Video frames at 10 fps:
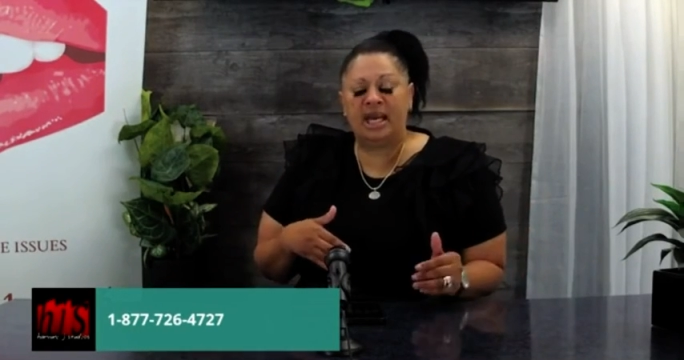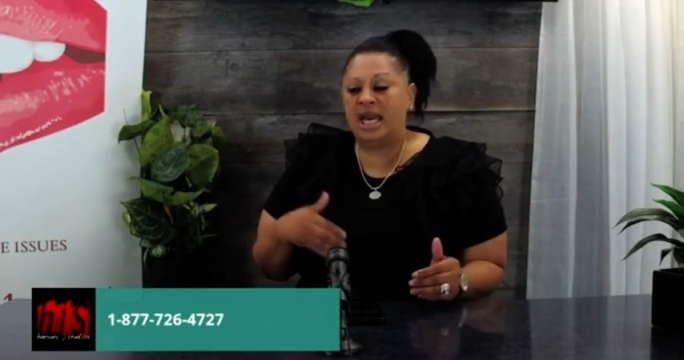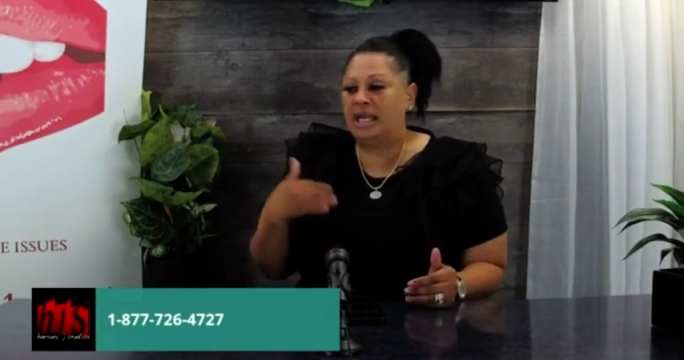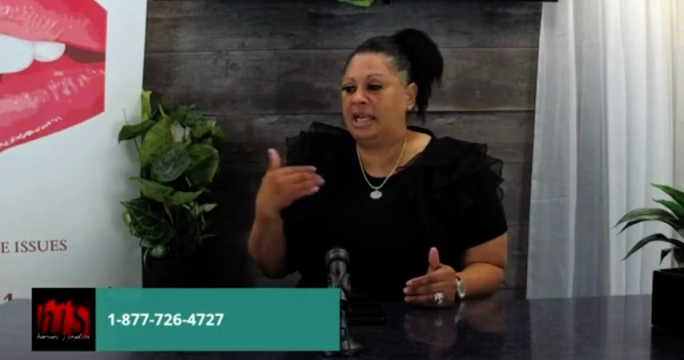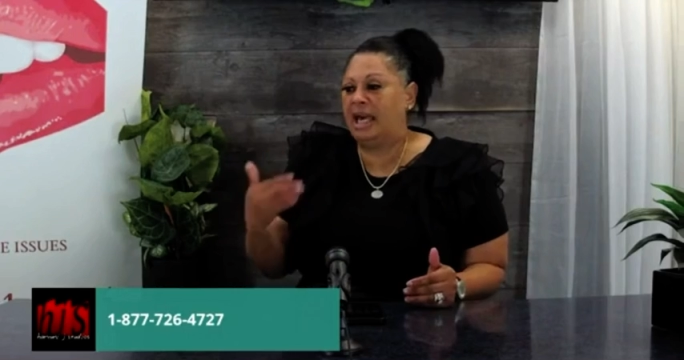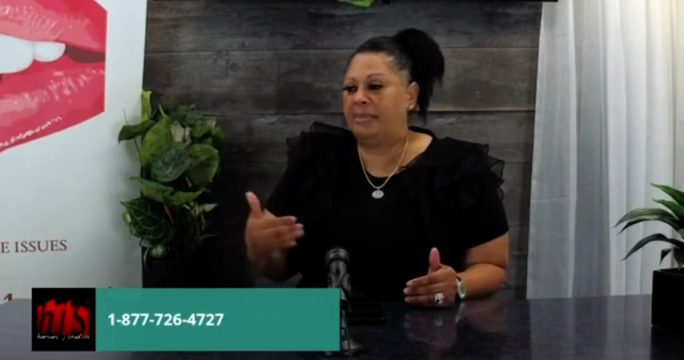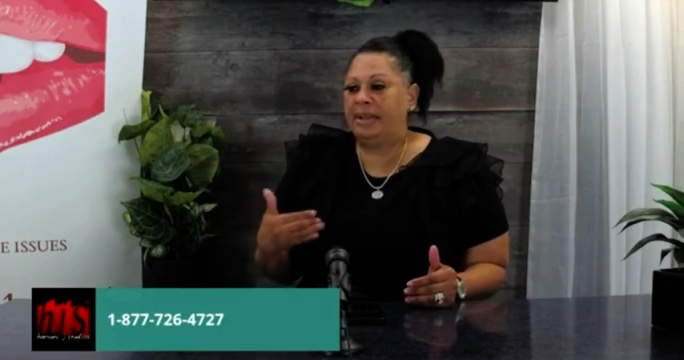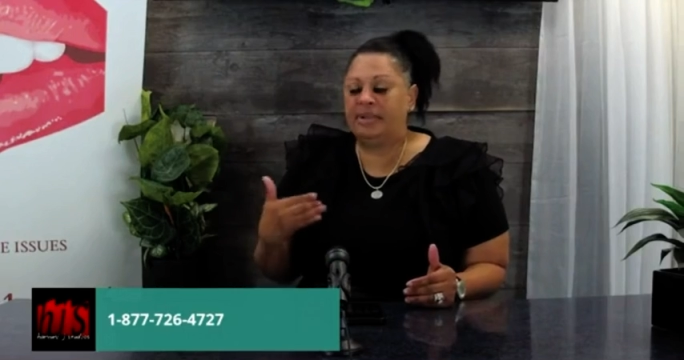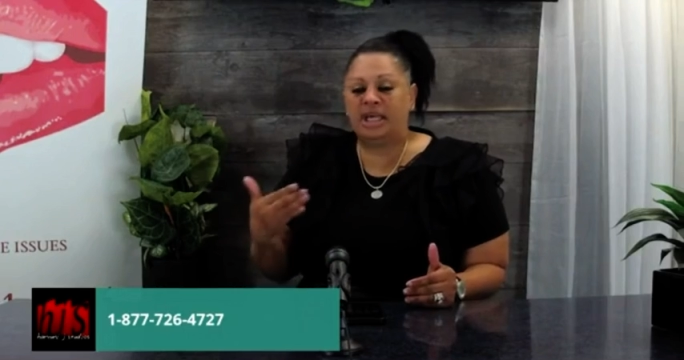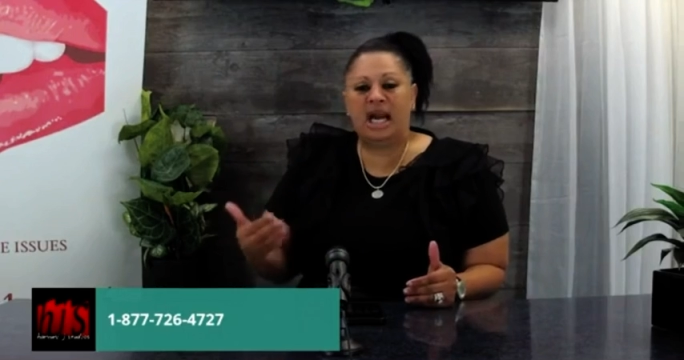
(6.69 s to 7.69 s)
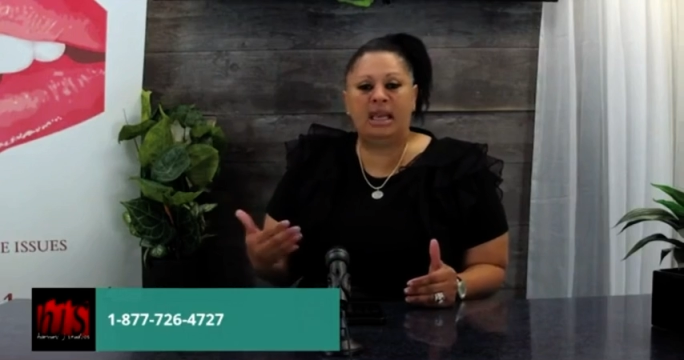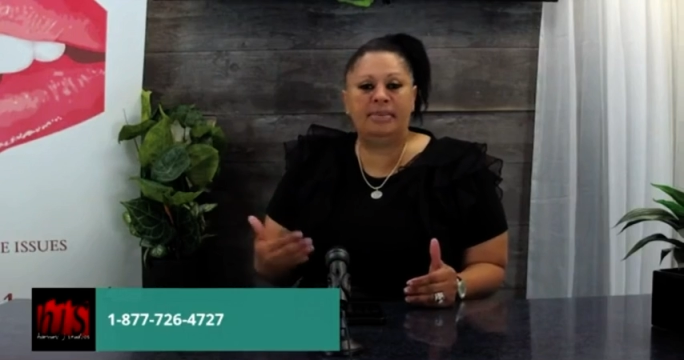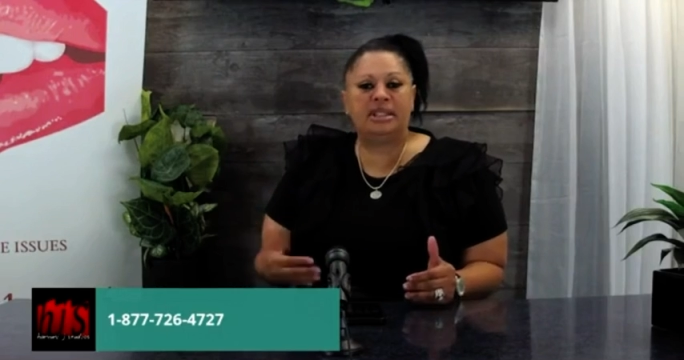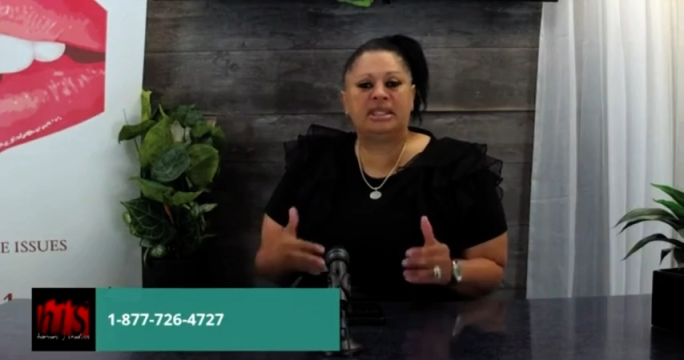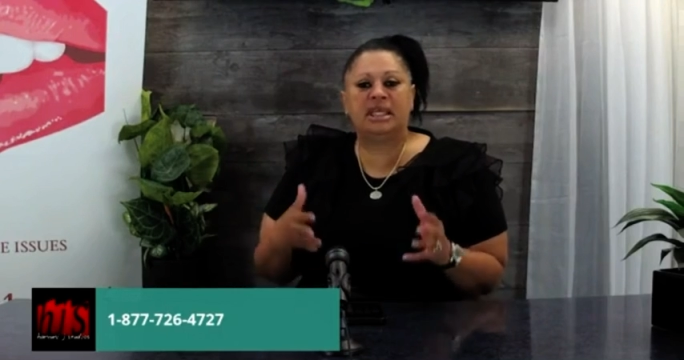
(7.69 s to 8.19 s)
got a lot of people calling
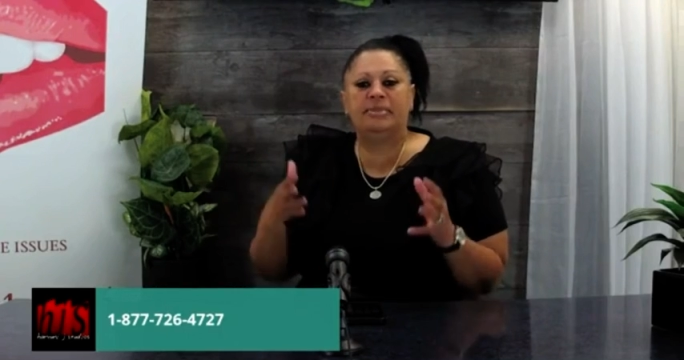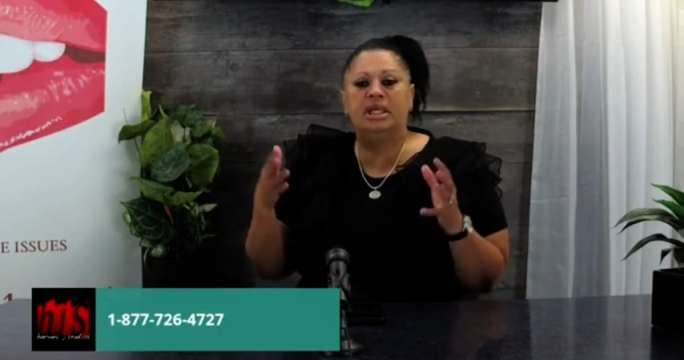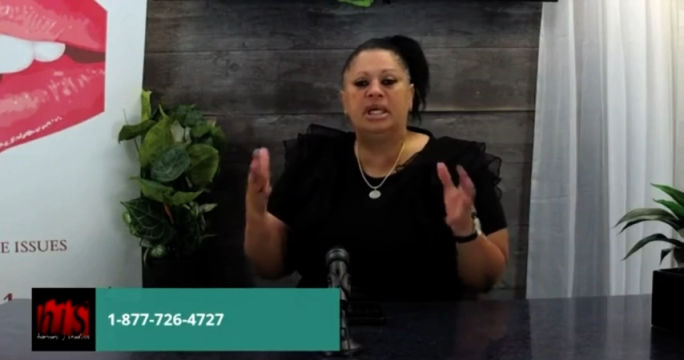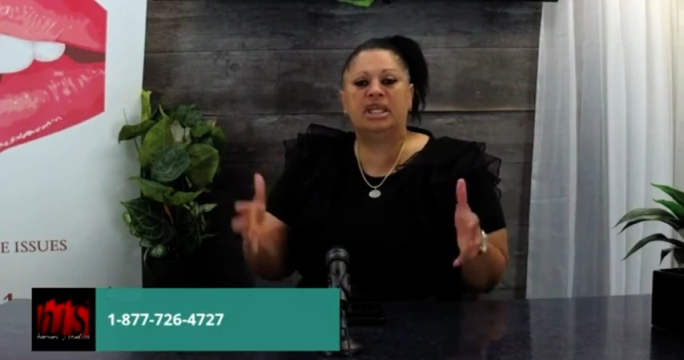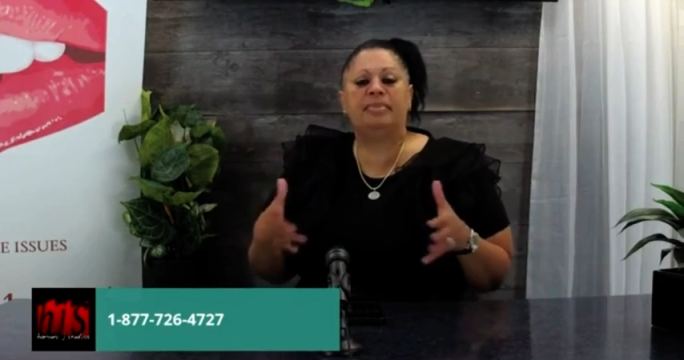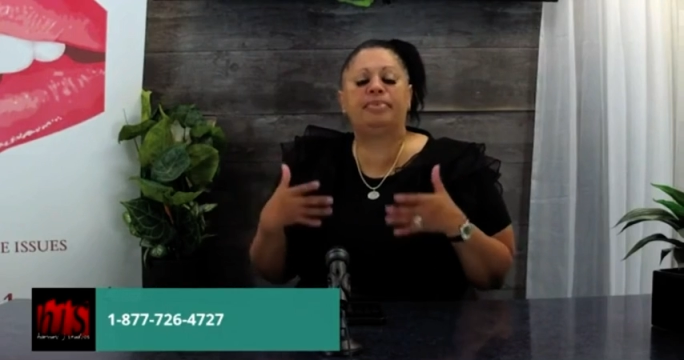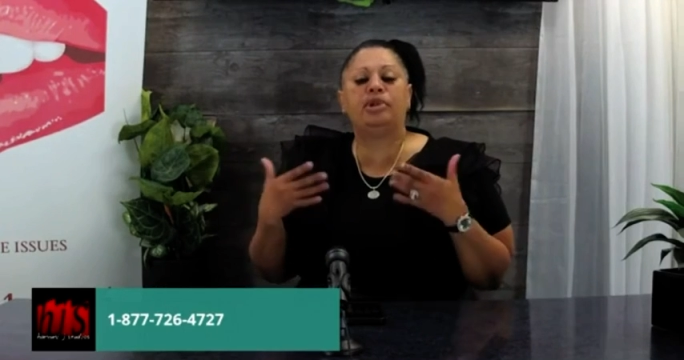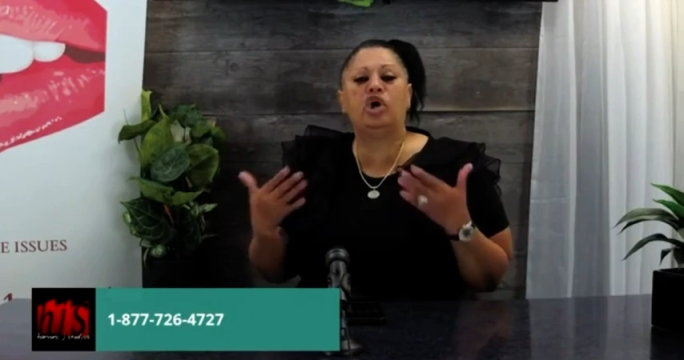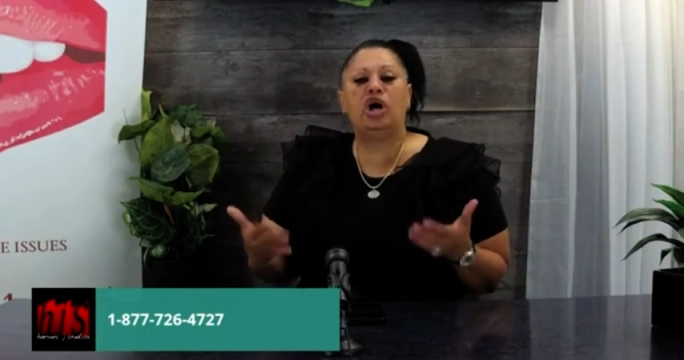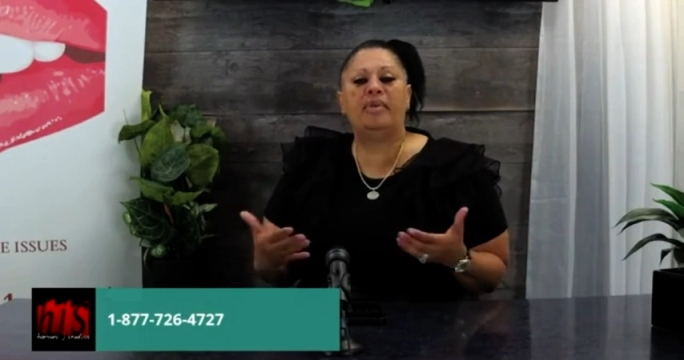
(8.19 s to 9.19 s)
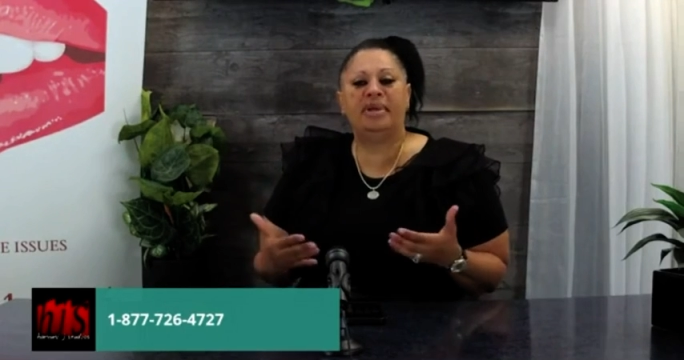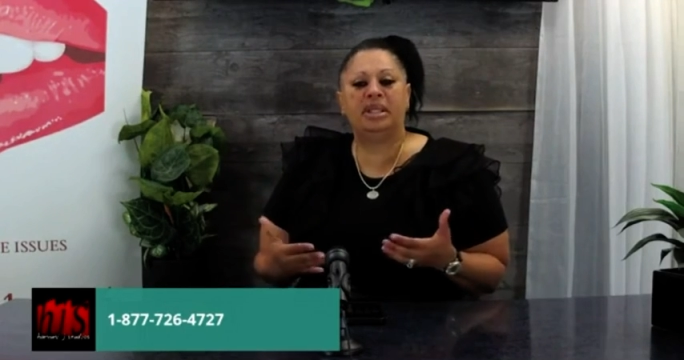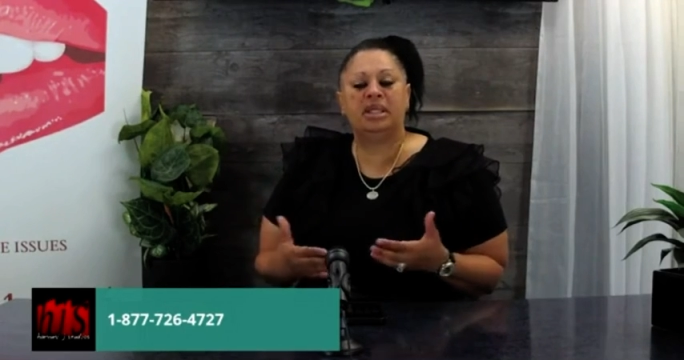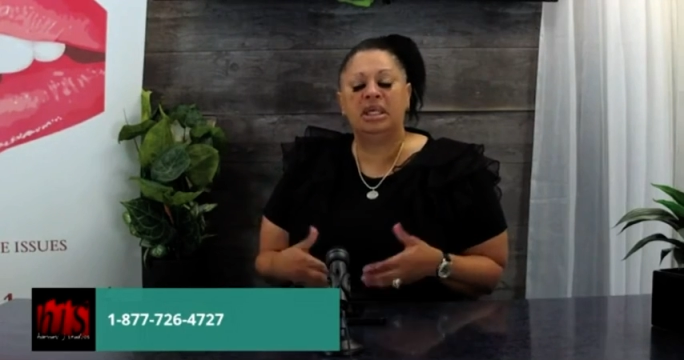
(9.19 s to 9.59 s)
me, telling me unemployment